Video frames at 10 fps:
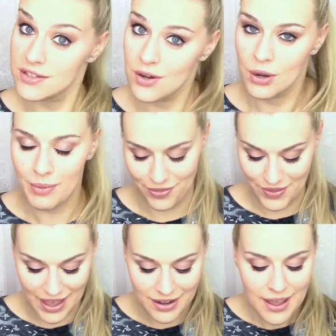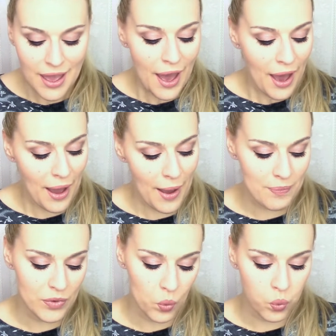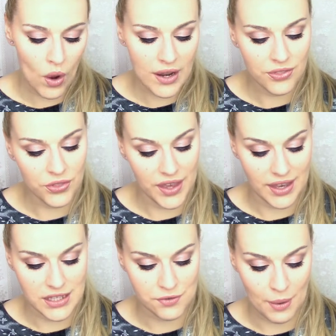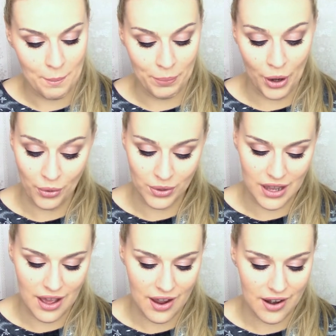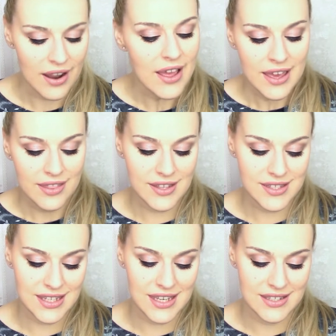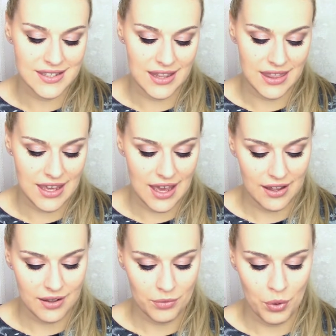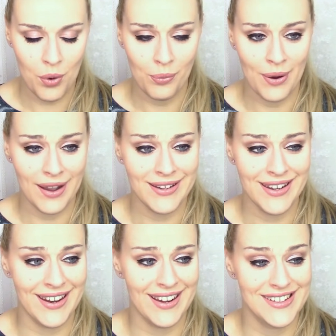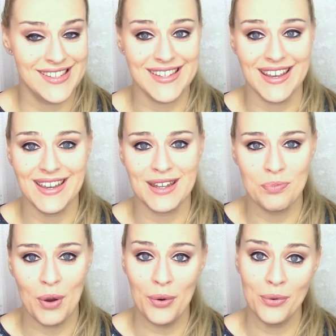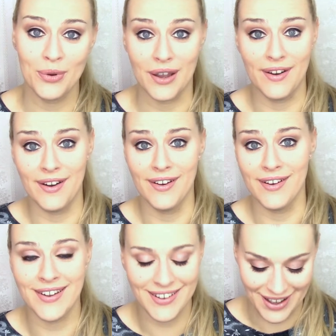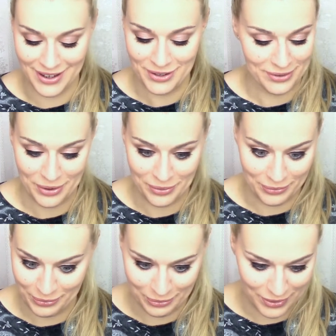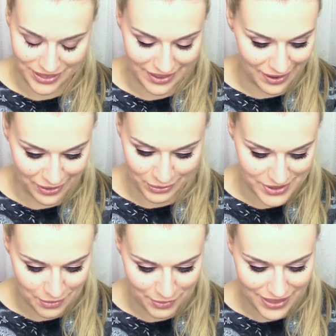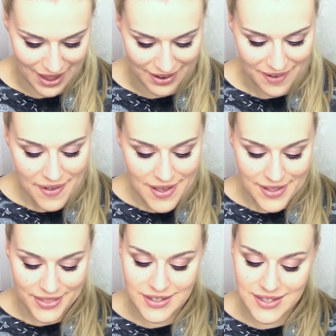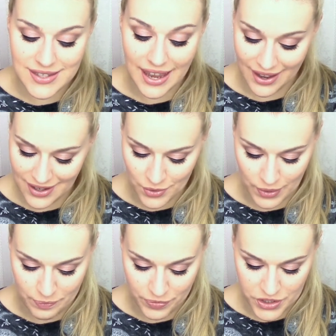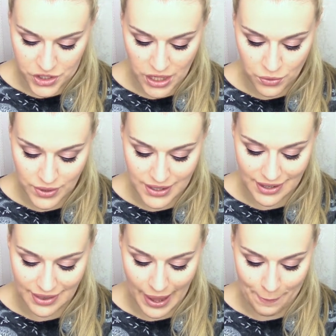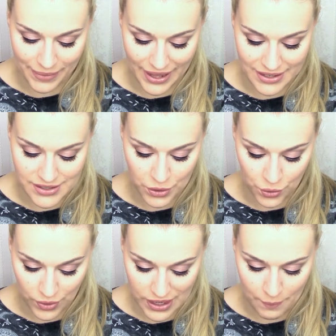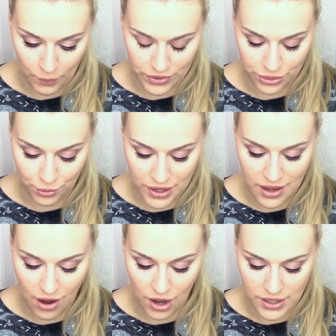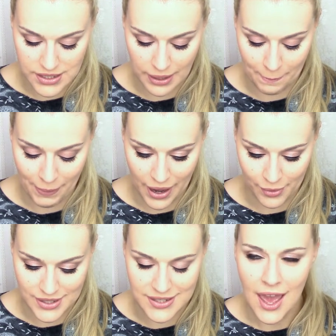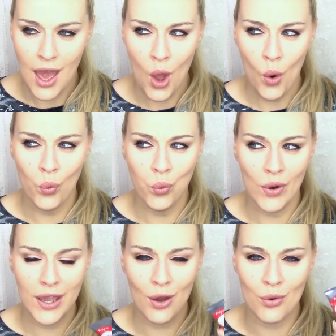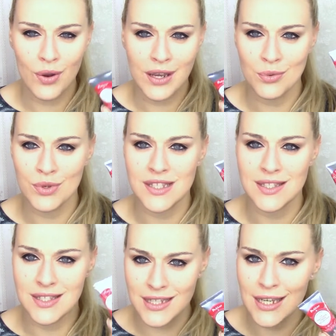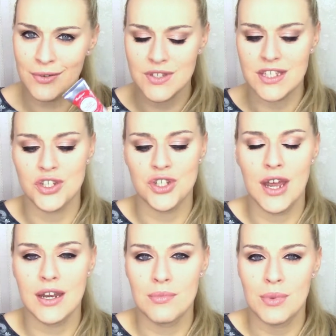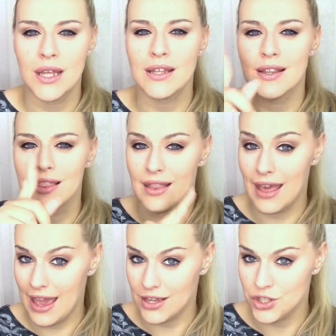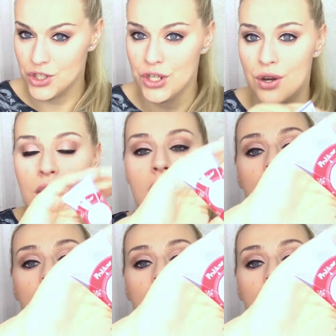Sorry about that. One thing is from Polar. This is the, why did I say it Polar? I don't know what the hell was up with that. This is a hand cream, the genuine Lapland cream with 3 Arctic berries. We already received such an item last year.